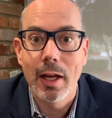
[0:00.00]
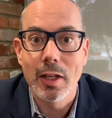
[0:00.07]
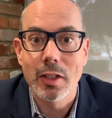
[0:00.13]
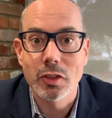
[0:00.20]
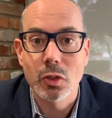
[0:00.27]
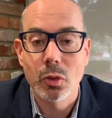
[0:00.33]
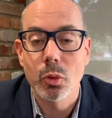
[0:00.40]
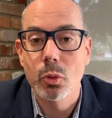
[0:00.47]

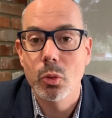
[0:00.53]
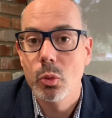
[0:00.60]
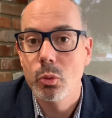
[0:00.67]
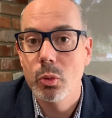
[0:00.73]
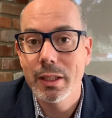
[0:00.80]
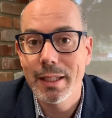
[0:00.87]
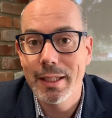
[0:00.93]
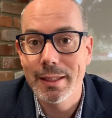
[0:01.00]
So
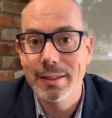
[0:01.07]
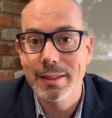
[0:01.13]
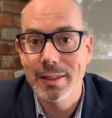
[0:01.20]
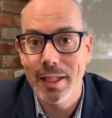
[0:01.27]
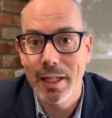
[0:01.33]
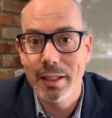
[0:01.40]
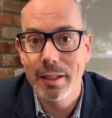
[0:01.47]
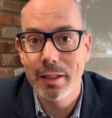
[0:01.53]
really
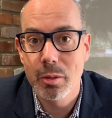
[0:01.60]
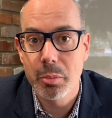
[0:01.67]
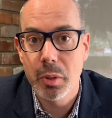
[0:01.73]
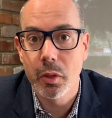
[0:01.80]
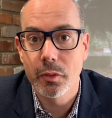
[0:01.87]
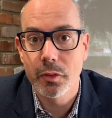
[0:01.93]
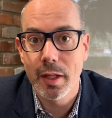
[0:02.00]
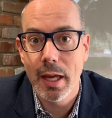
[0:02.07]
excited
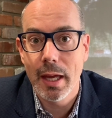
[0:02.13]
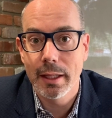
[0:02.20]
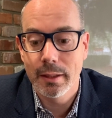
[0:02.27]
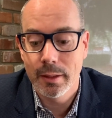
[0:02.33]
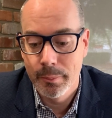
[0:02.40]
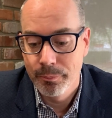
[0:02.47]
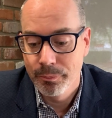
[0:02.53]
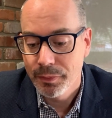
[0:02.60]
about that.
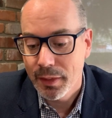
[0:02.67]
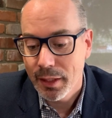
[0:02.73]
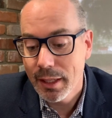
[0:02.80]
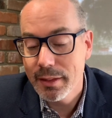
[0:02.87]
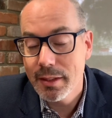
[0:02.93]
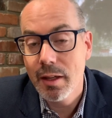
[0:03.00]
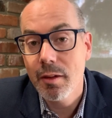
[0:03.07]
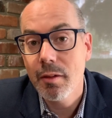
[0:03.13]

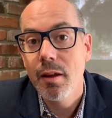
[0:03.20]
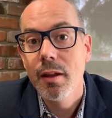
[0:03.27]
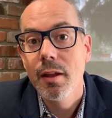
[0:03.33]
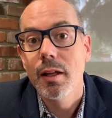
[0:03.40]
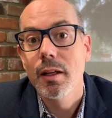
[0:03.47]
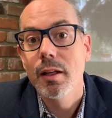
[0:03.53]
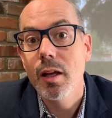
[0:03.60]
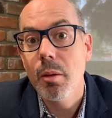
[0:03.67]
And then
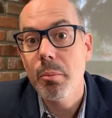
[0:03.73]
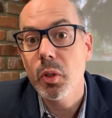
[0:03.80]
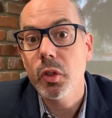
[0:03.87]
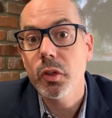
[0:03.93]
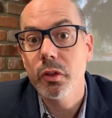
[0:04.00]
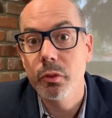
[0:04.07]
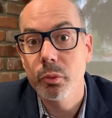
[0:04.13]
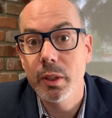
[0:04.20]
number
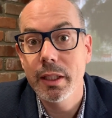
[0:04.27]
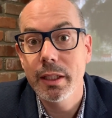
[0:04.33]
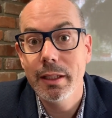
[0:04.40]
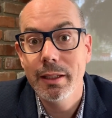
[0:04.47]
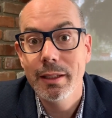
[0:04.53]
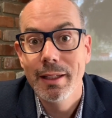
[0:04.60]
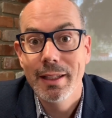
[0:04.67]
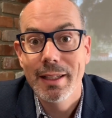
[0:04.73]

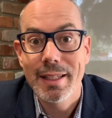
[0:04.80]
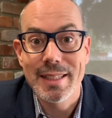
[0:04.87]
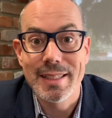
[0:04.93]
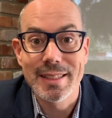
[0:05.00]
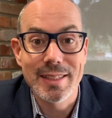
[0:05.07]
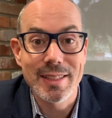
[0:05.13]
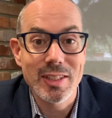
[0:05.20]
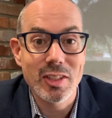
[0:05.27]
3
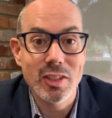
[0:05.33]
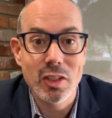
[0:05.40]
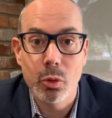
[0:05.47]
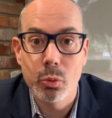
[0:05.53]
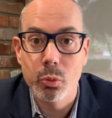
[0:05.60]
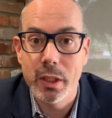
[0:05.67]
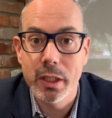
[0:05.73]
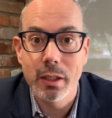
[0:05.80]
is this is a
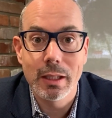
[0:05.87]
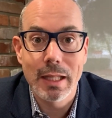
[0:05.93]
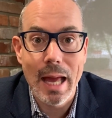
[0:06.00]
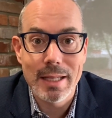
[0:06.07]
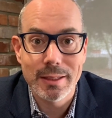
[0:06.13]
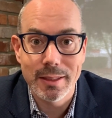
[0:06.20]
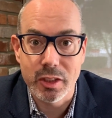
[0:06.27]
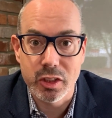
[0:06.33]
real
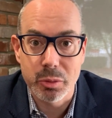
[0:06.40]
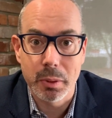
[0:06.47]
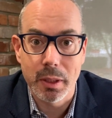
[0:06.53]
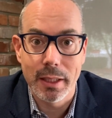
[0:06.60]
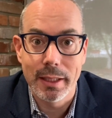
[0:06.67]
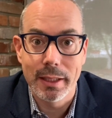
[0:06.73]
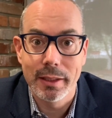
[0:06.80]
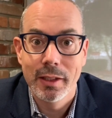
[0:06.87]
assets
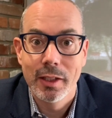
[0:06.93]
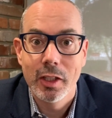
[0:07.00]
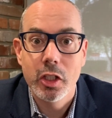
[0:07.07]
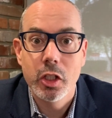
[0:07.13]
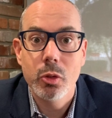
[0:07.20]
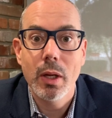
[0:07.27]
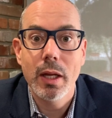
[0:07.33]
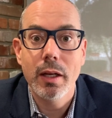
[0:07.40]
play.
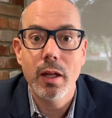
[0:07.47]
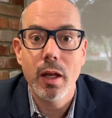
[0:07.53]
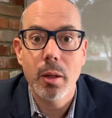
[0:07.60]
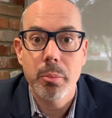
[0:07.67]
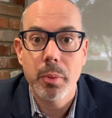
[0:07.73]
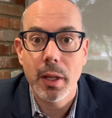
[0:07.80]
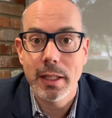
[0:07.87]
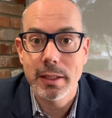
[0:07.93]
You end
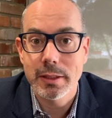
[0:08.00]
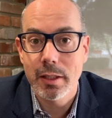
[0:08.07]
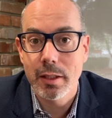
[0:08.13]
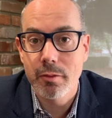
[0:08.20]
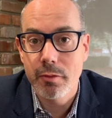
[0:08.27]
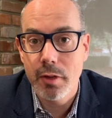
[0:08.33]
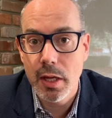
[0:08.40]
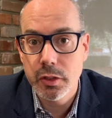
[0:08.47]
up as an
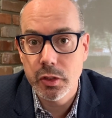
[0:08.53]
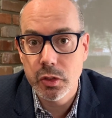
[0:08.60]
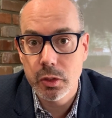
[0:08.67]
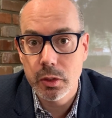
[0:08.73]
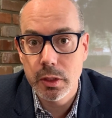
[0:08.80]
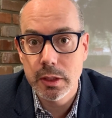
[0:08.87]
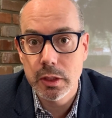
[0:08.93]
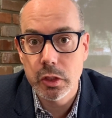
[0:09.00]
investor
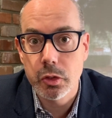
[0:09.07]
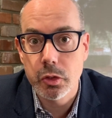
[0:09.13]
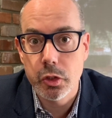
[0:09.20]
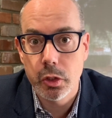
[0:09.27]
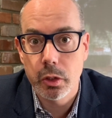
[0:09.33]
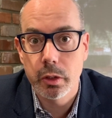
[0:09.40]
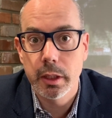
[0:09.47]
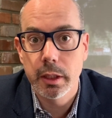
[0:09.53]
in
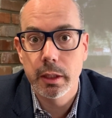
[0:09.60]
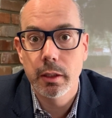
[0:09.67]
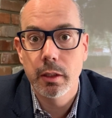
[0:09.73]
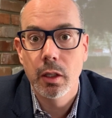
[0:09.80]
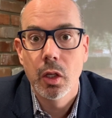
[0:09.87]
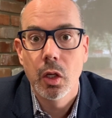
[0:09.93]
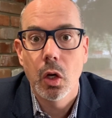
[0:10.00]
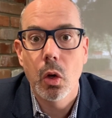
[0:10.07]
Centurion
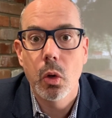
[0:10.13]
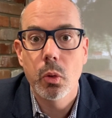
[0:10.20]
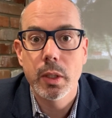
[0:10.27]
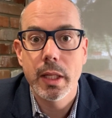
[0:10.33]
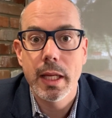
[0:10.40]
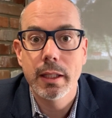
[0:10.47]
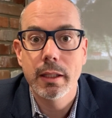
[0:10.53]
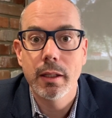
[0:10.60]

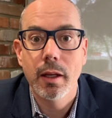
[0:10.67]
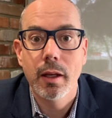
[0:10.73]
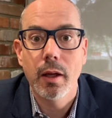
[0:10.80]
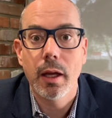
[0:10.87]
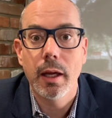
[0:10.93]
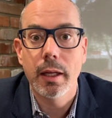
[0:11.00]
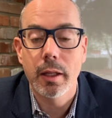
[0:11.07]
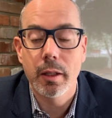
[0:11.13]
owning
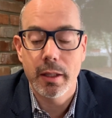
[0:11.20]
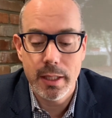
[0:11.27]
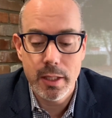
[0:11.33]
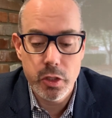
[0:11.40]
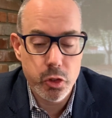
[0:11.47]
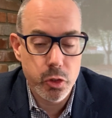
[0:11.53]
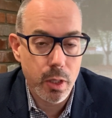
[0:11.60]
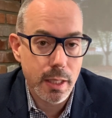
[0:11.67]

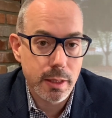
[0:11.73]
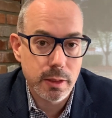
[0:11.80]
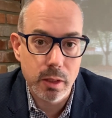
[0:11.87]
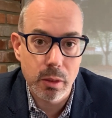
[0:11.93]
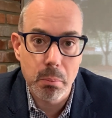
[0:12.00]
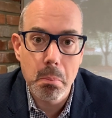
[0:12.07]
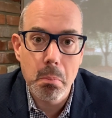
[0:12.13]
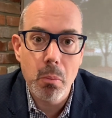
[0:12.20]
interest in